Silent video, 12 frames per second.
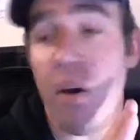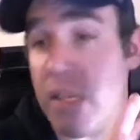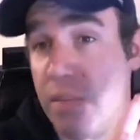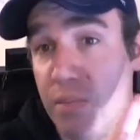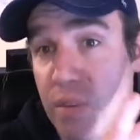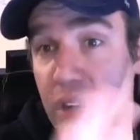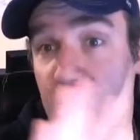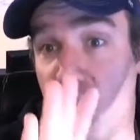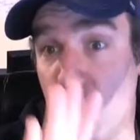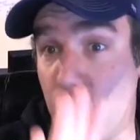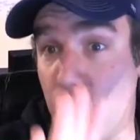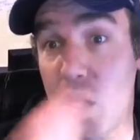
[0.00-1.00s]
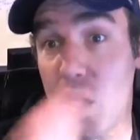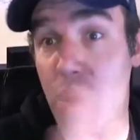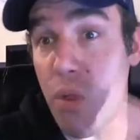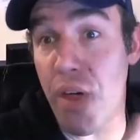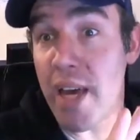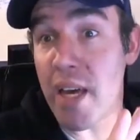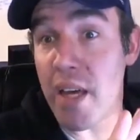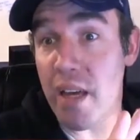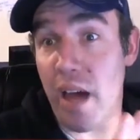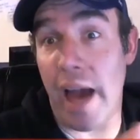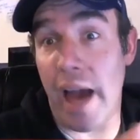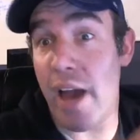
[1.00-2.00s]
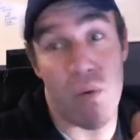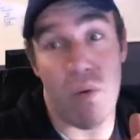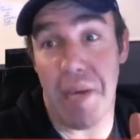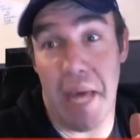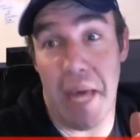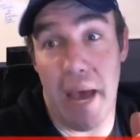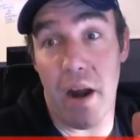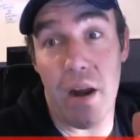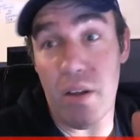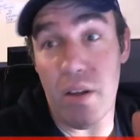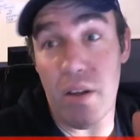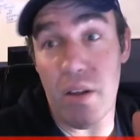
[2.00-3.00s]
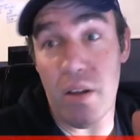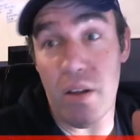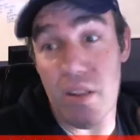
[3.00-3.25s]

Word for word: is regardless of what you think. I don't really care. You can stop